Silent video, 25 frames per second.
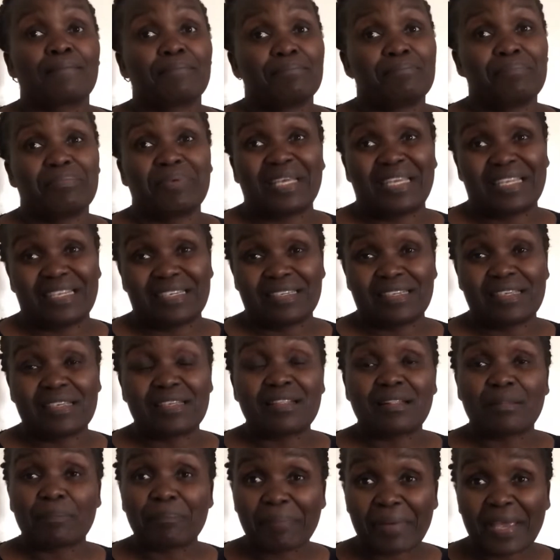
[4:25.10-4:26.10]
bed
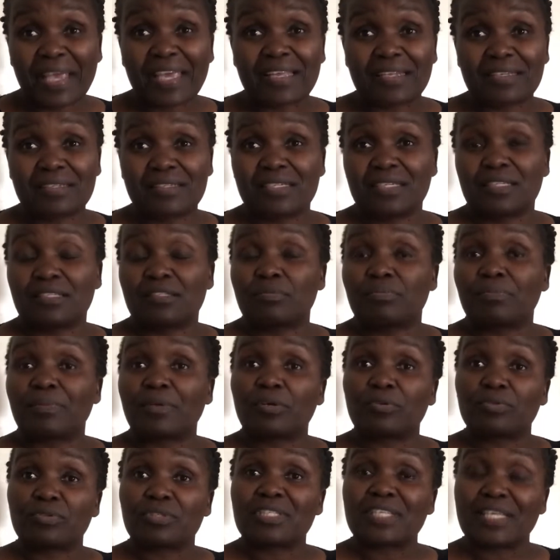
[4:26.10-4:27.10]
in bed just
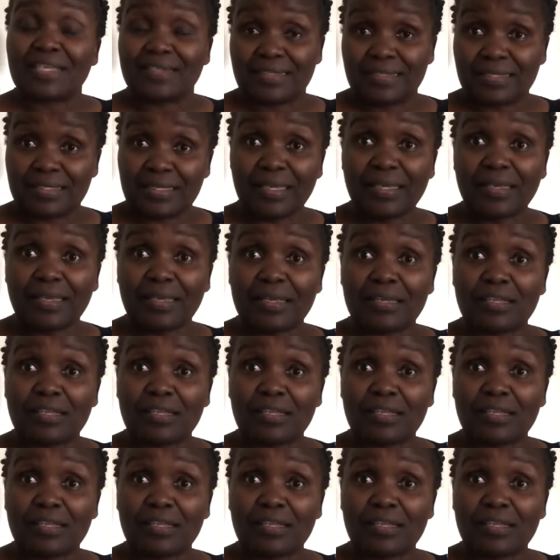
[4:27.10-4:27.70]
because they are sick,